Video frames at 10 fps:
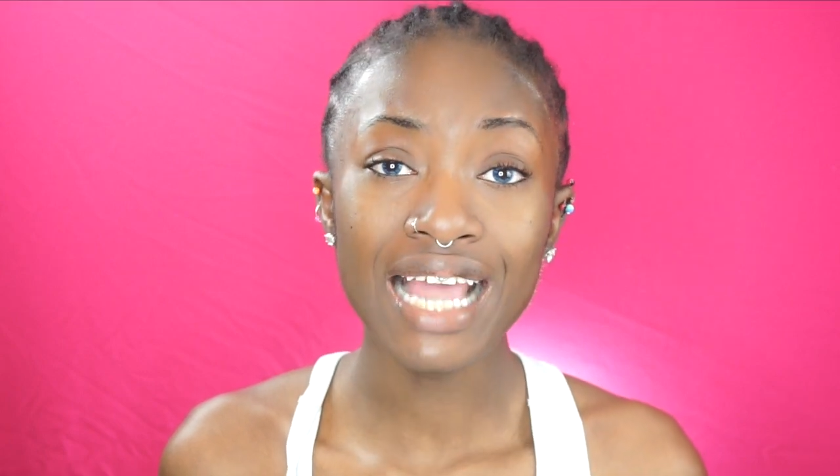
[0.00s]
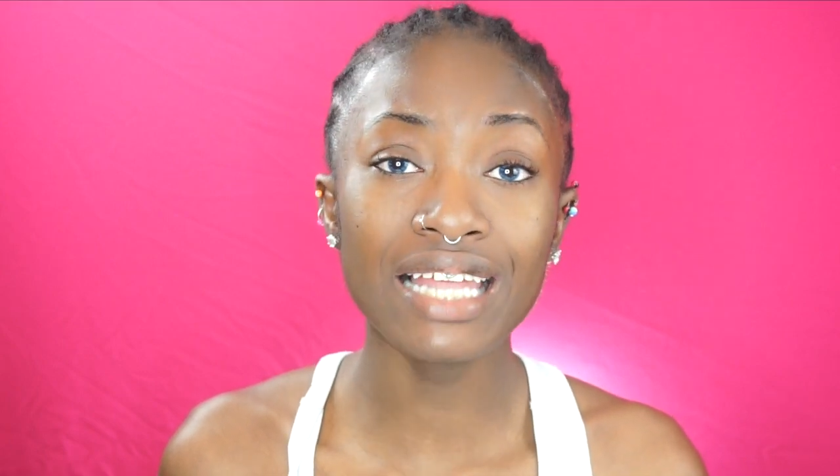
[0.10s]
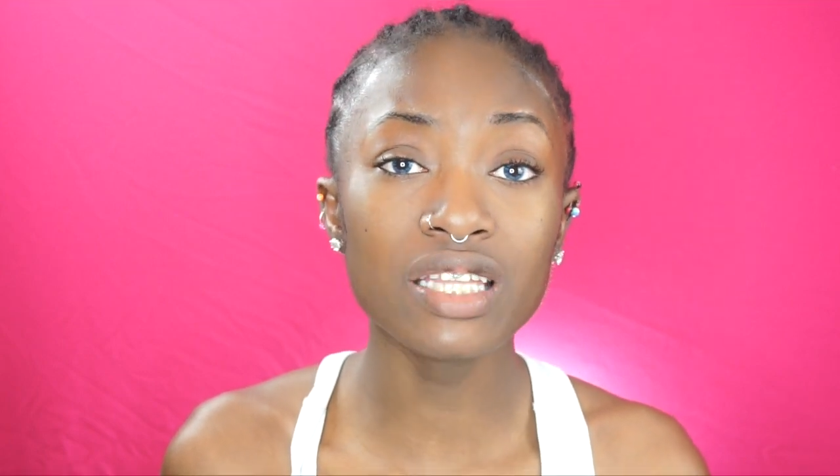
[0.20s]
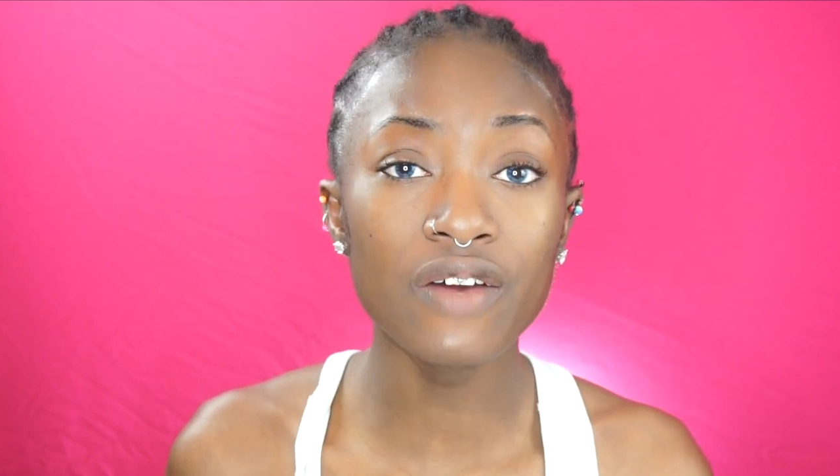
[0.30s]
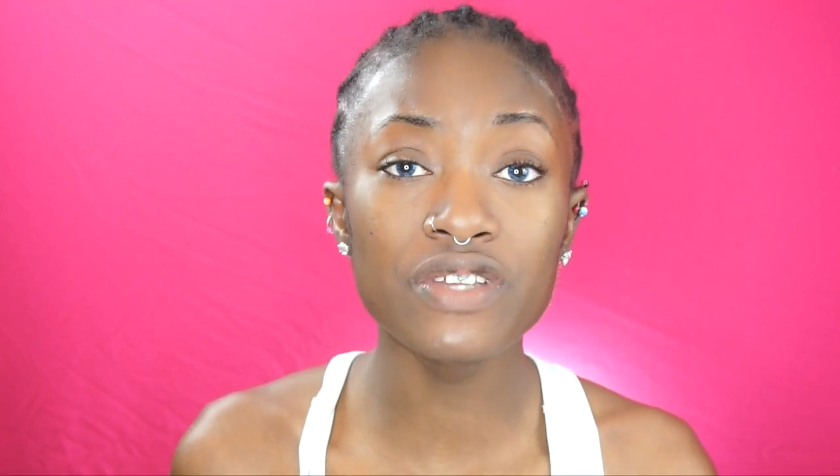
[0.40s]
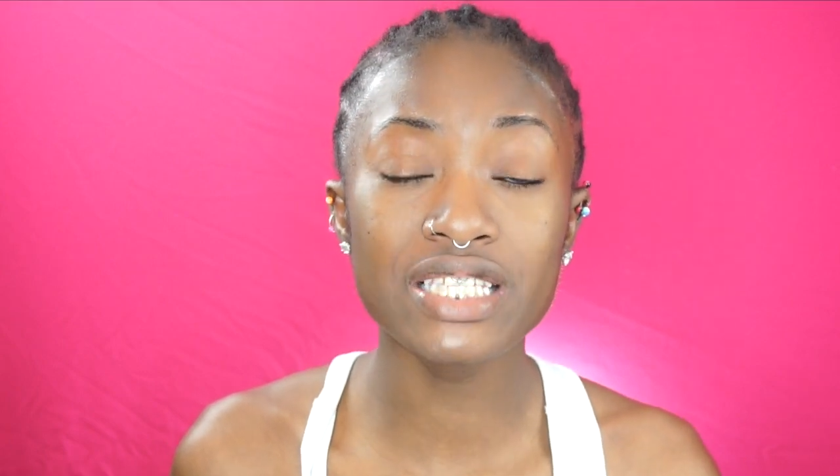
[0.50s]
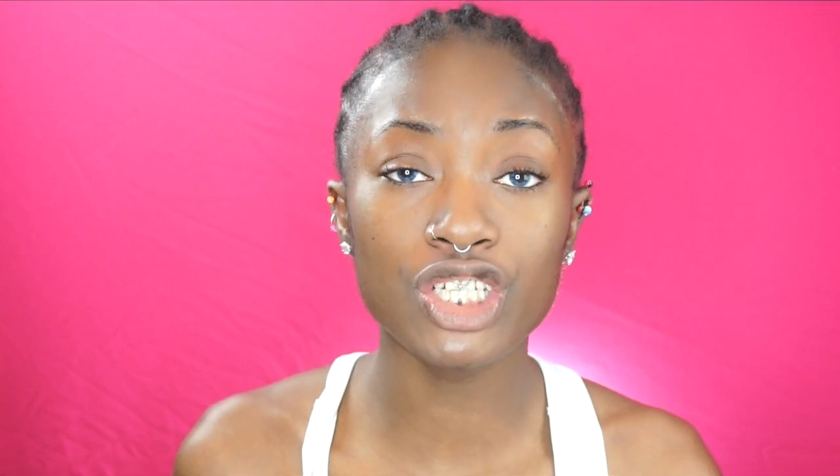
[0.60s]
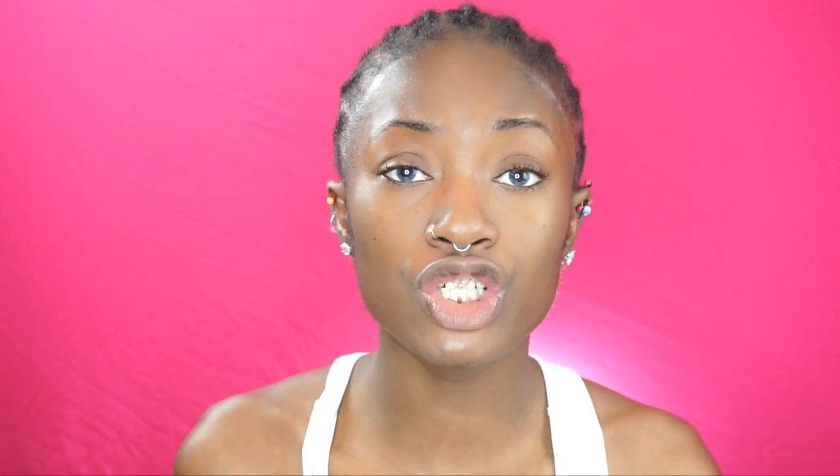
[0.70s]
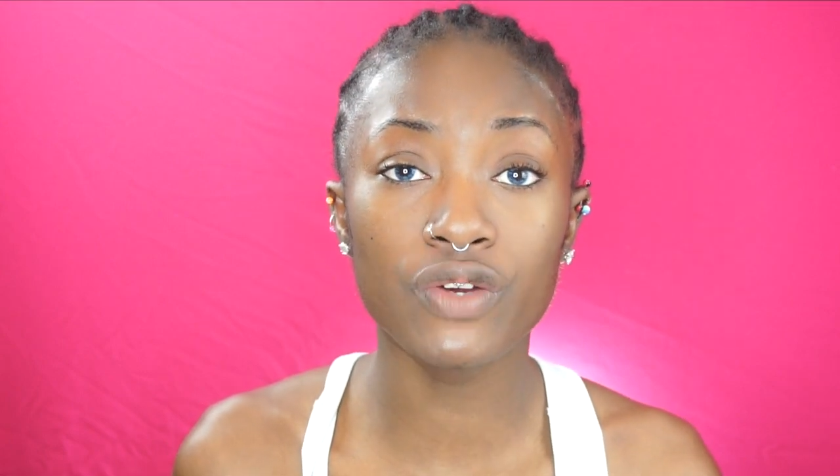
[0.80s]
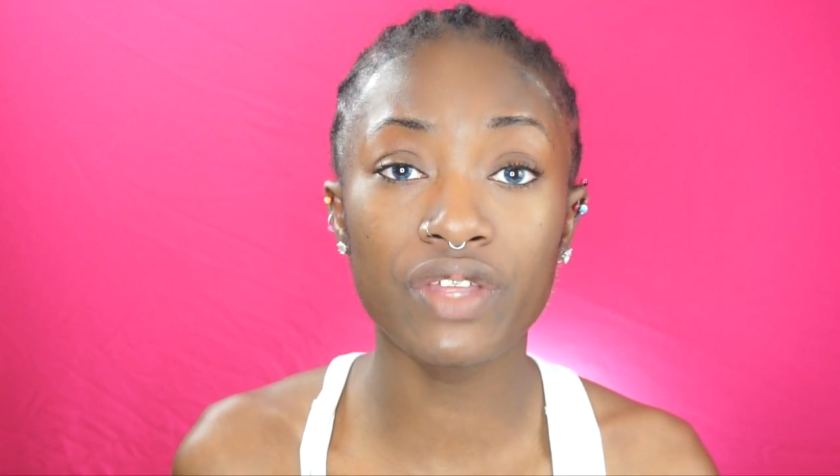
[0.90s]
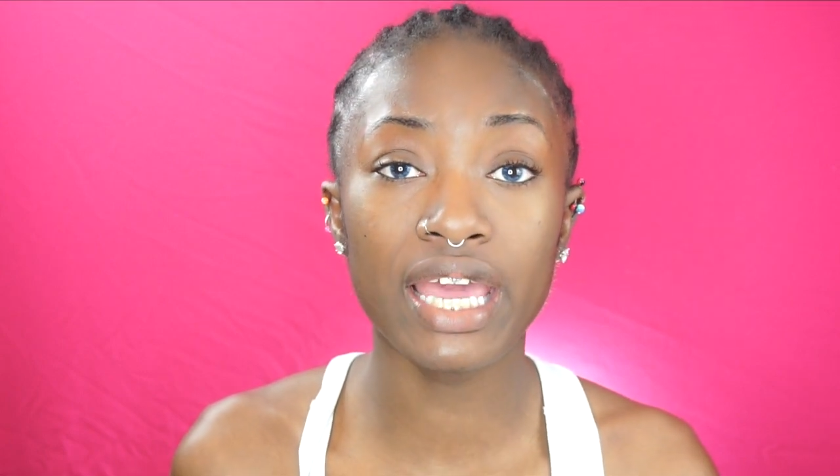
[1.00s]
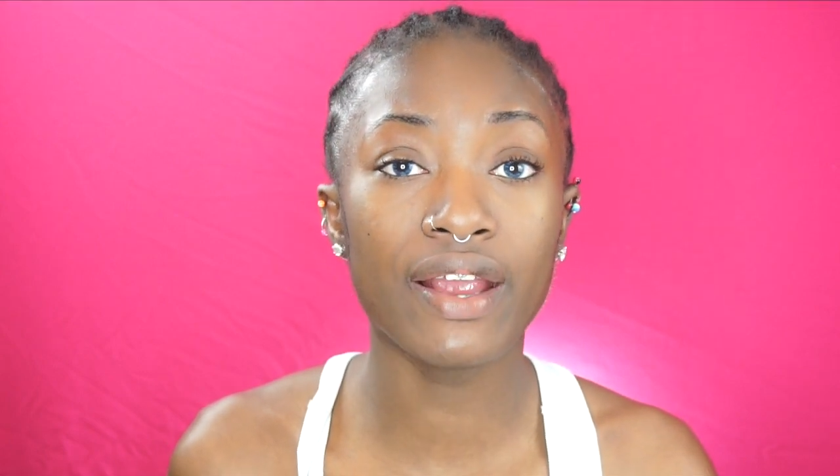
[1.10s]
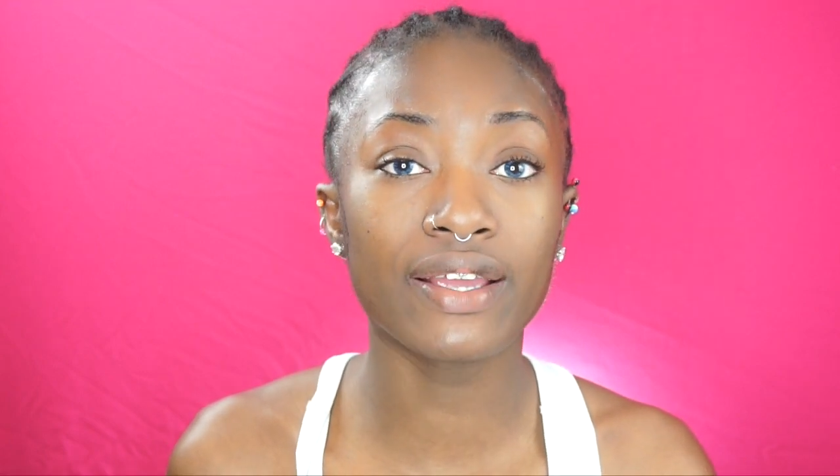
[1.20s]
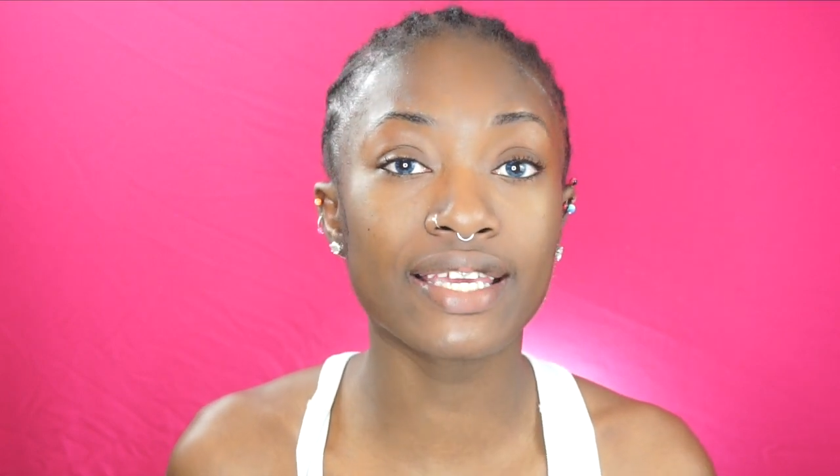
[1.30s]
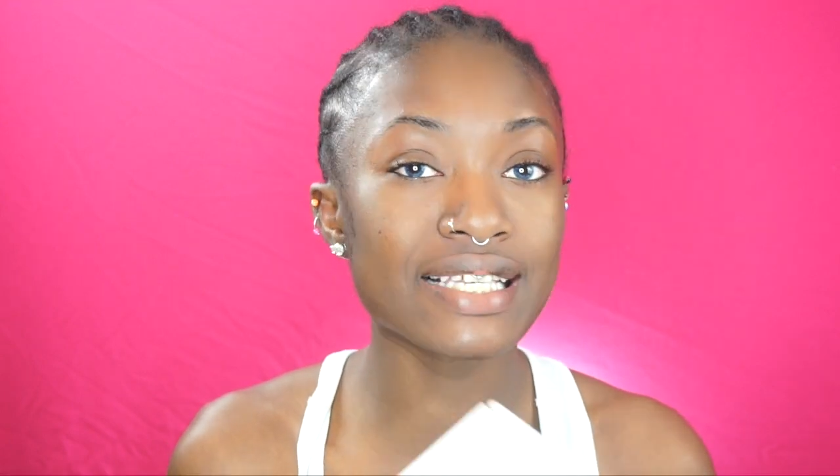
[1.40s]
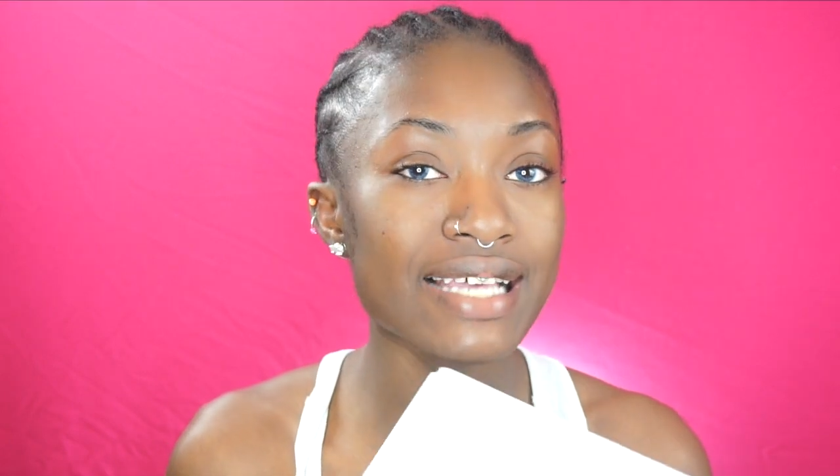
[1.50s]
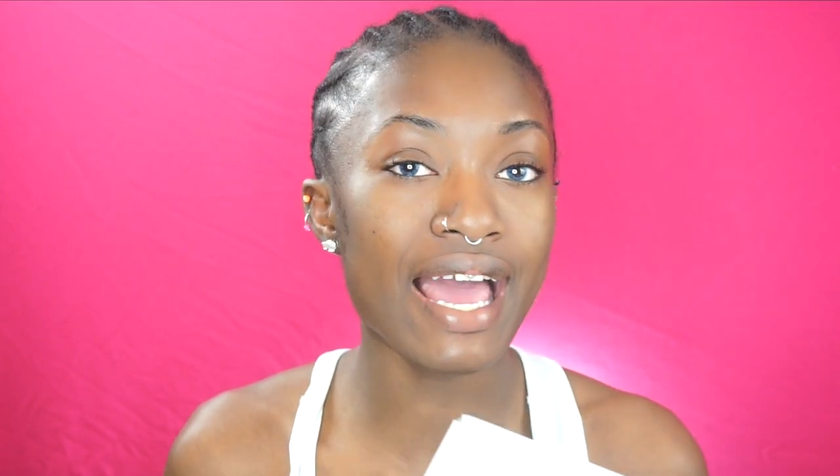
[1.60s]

I love the texture of the hair. Yes,